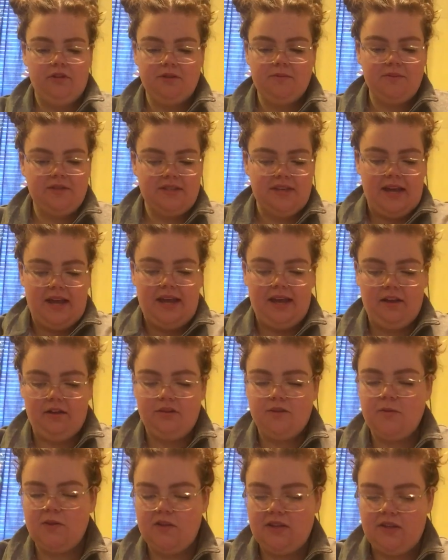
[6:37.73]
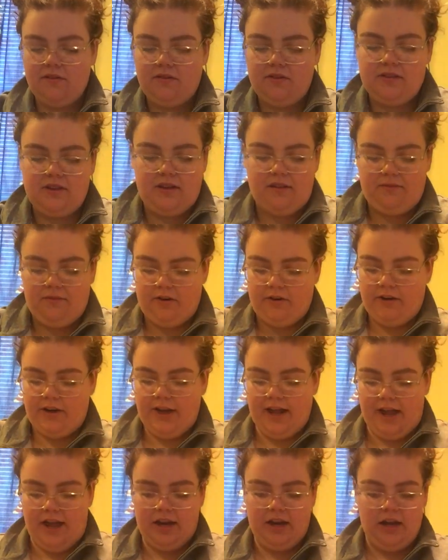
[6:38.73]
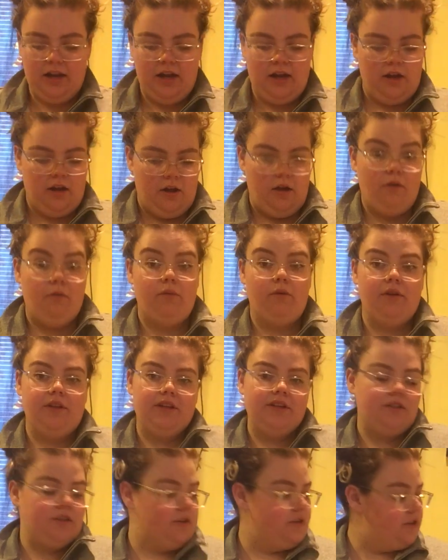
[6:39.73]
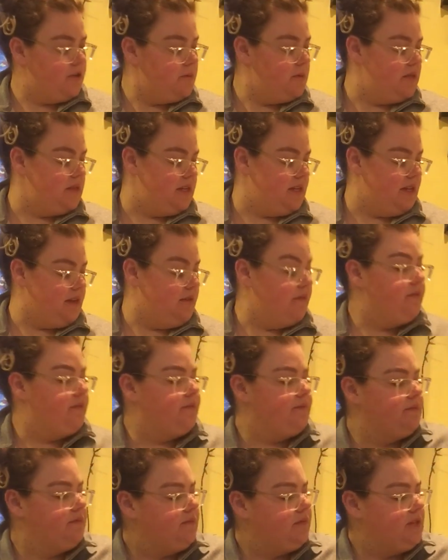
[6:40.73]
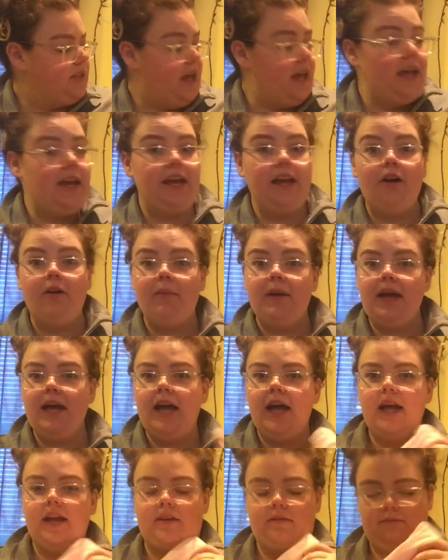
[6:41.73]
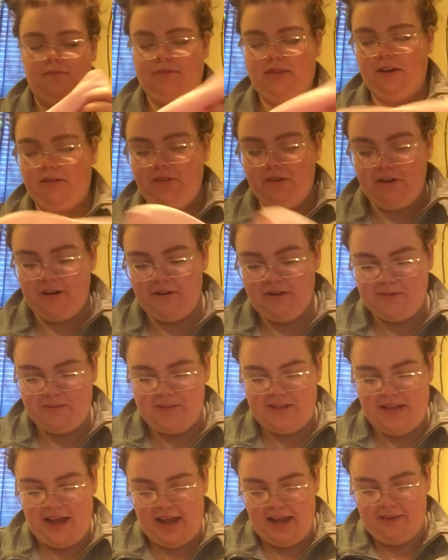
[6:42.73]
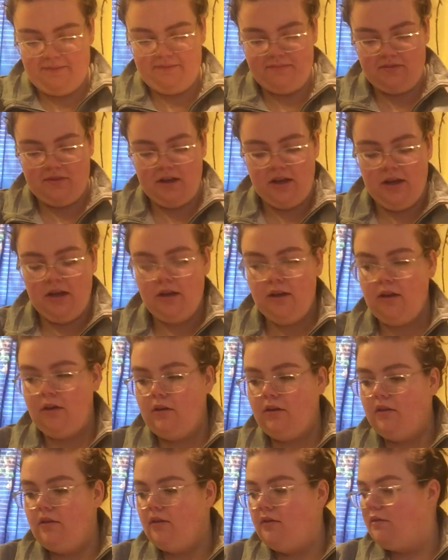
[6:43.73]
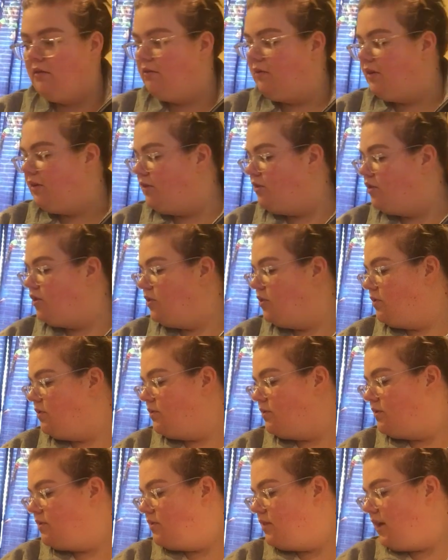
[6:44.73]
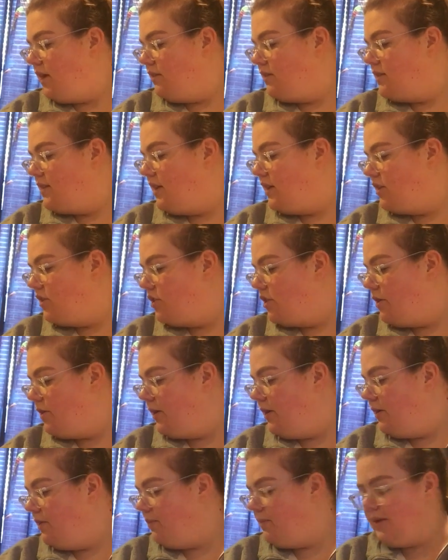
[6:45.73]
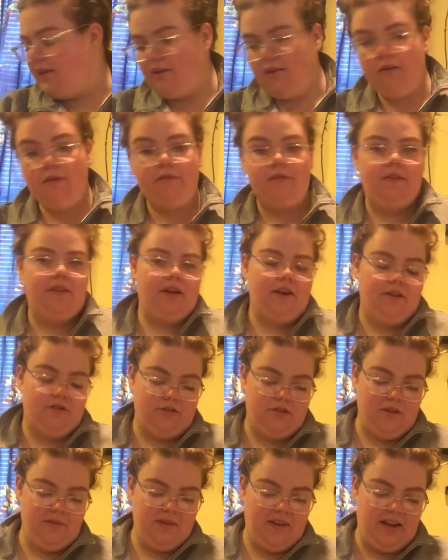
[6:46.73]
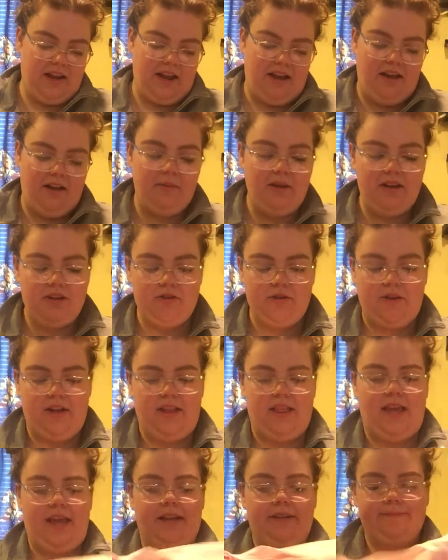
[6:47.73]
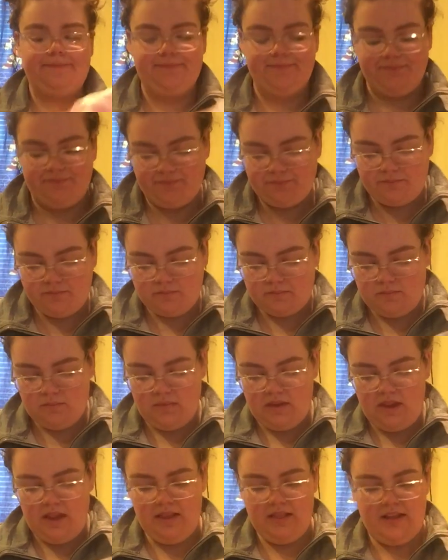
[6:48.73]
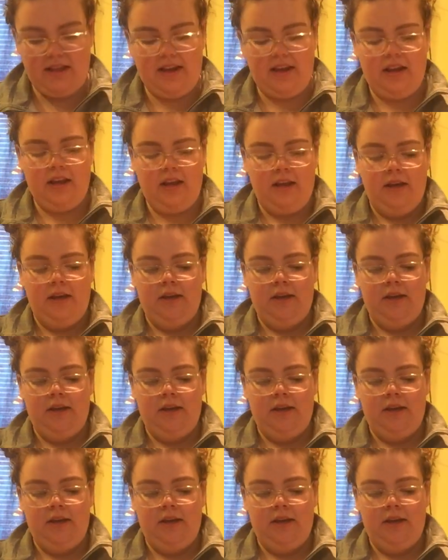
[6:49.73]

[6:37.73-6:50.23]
Christmas Day. Christmas Eve was the outfit I already had. Wore this on Christmas Eve. Day. Oh my god. I wore it on Christmas Day. With shoes that I was going to show you, but they're over there, so I may not. I might show you at the end. Then